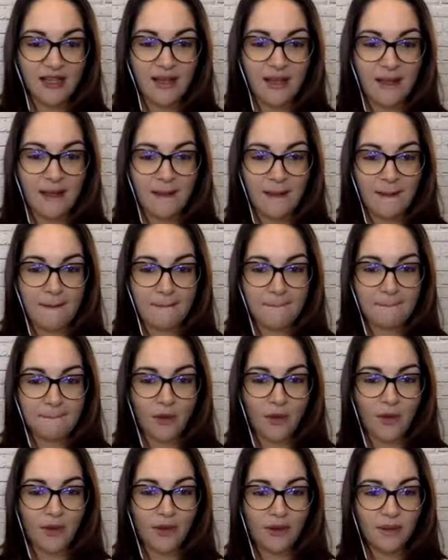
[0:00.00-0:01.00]

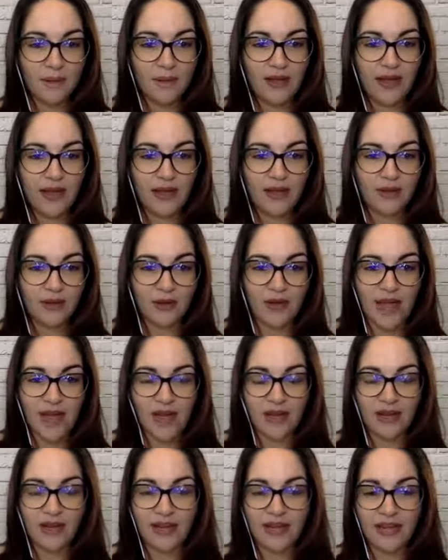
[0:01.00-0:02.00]
all about how
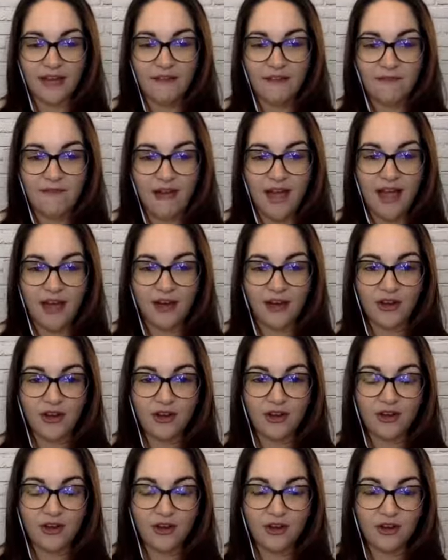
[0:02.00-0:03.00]
to light a
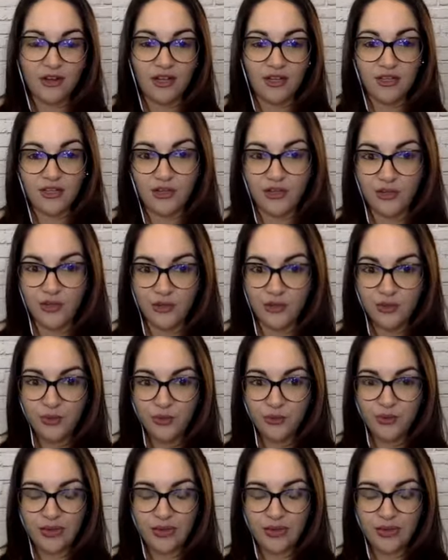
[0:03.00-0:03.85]
fire under you,